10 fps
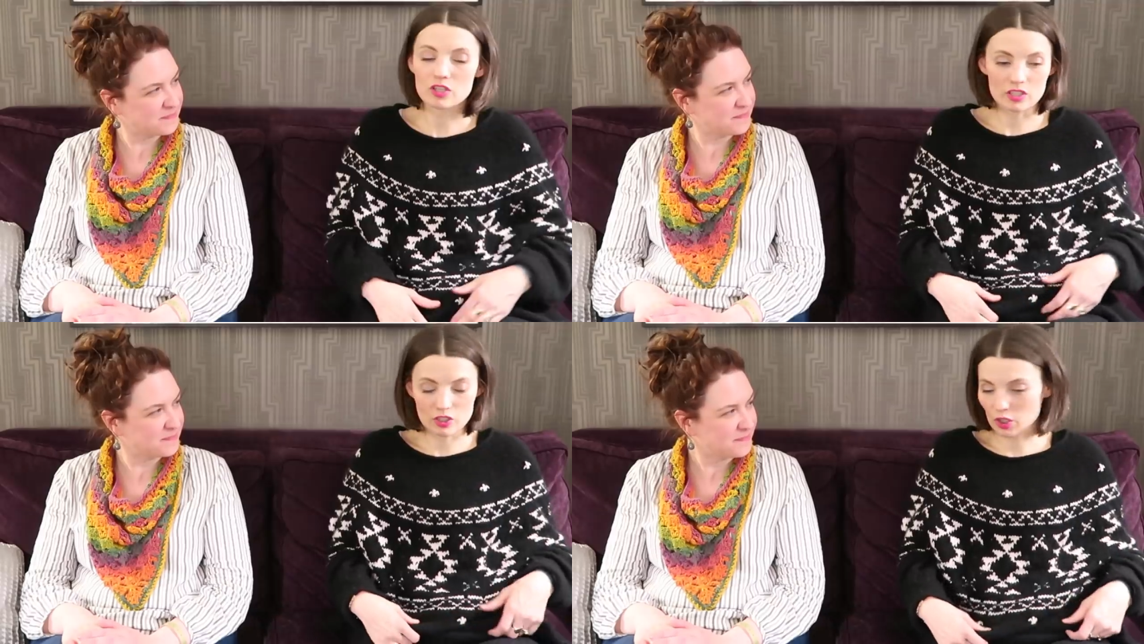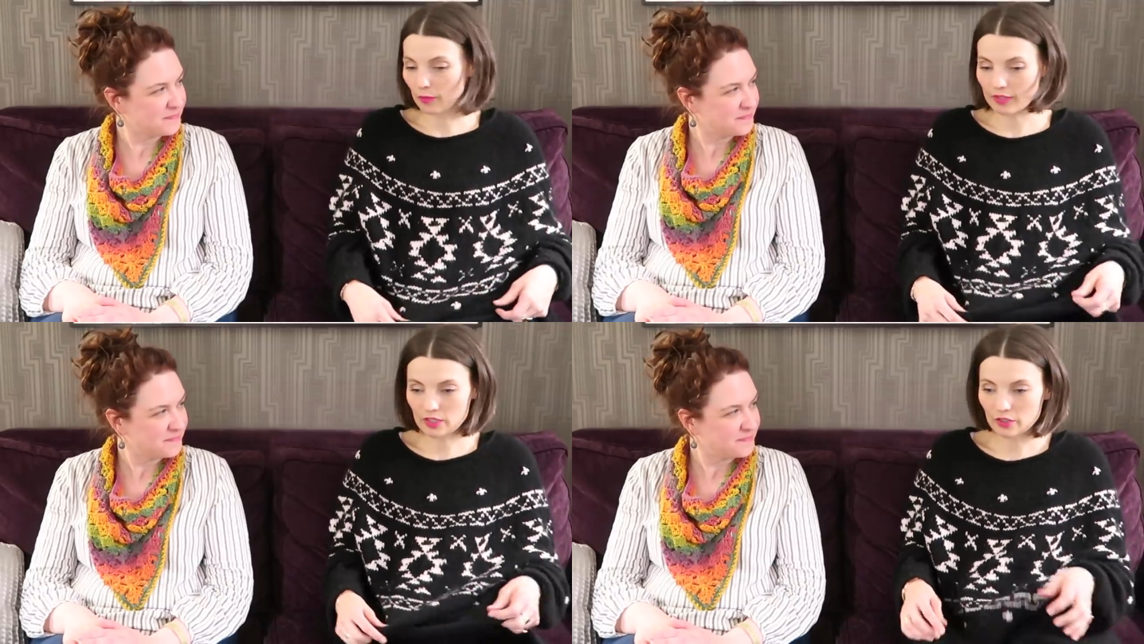Speaker 1: just
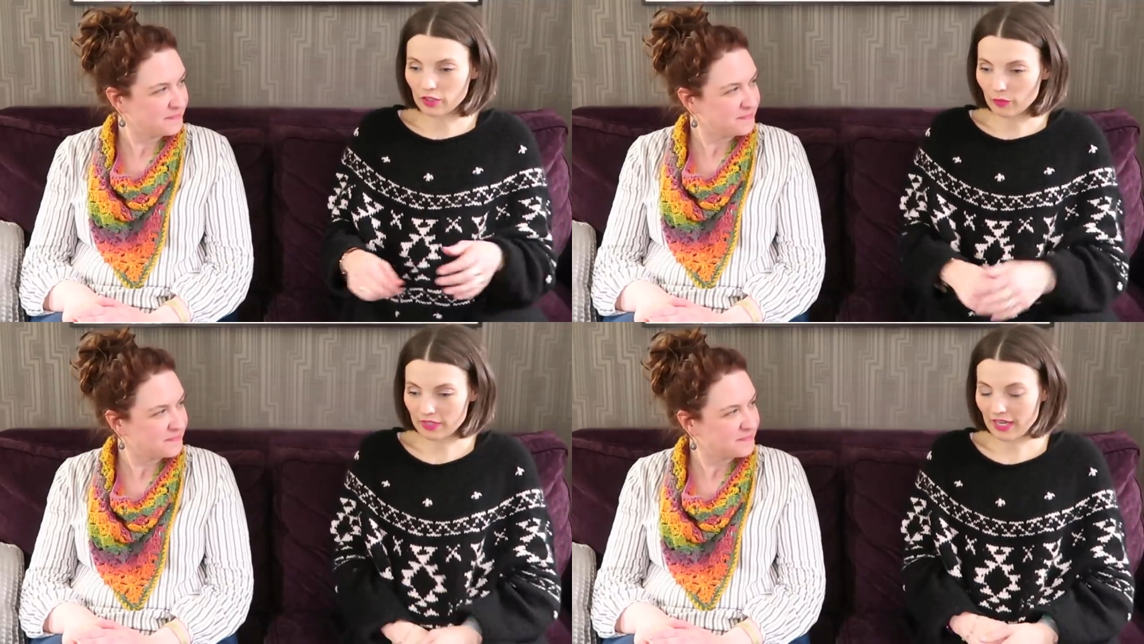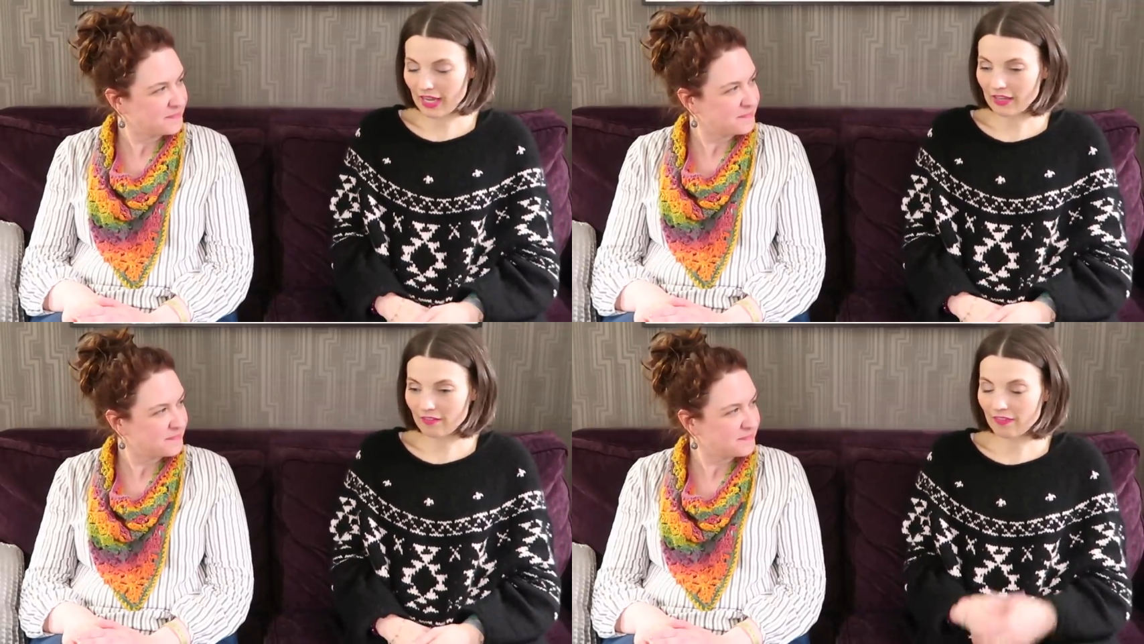determined to learn it one
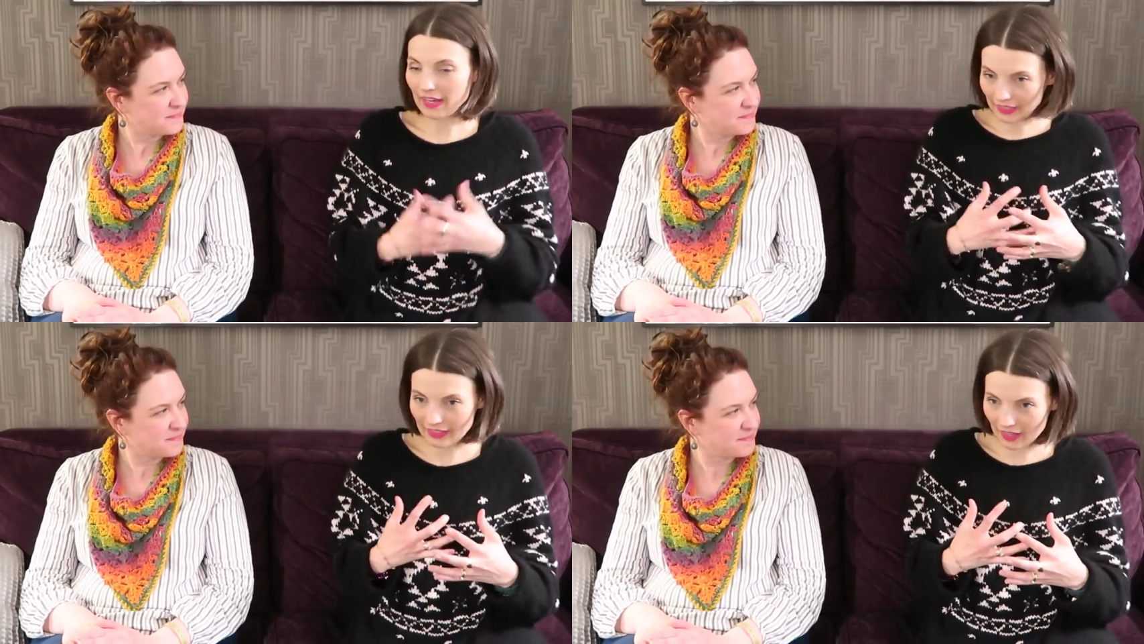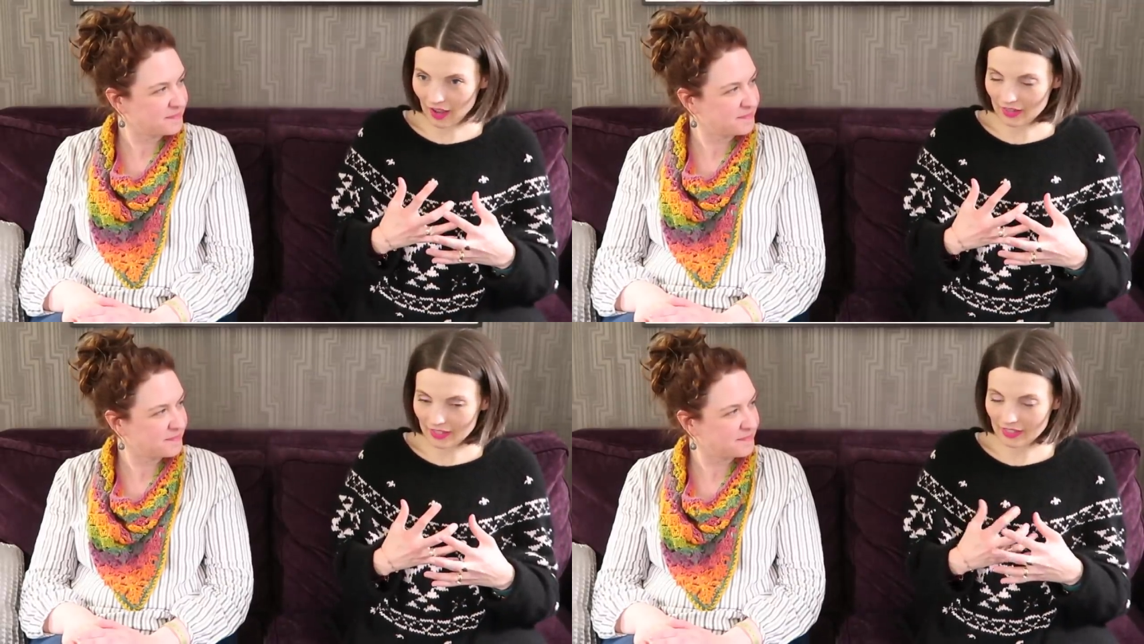day and finally
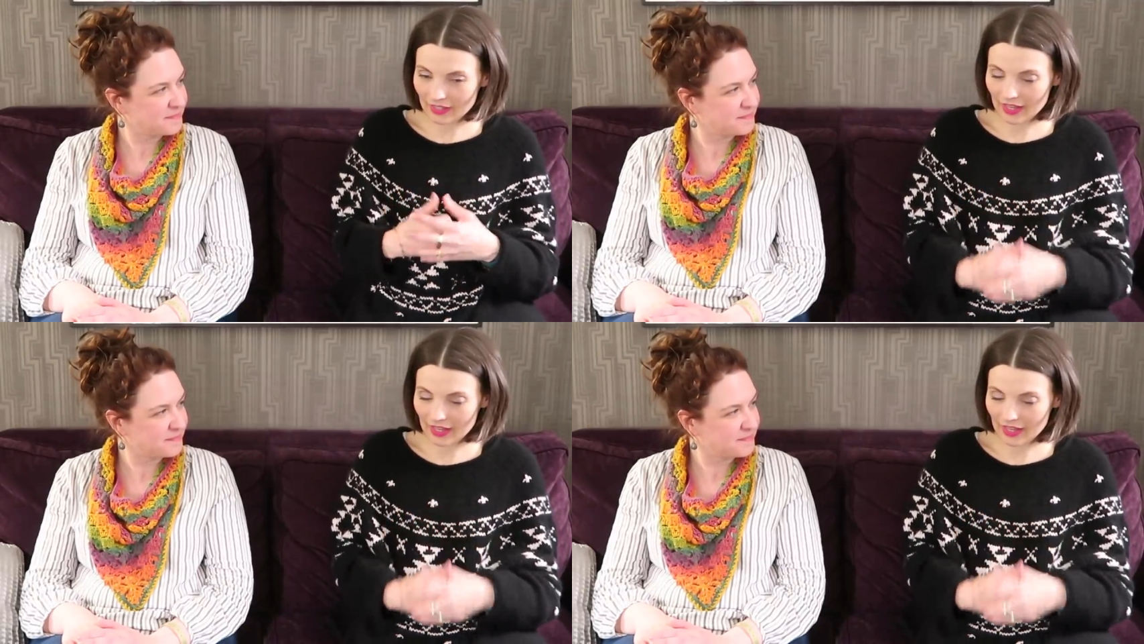got it.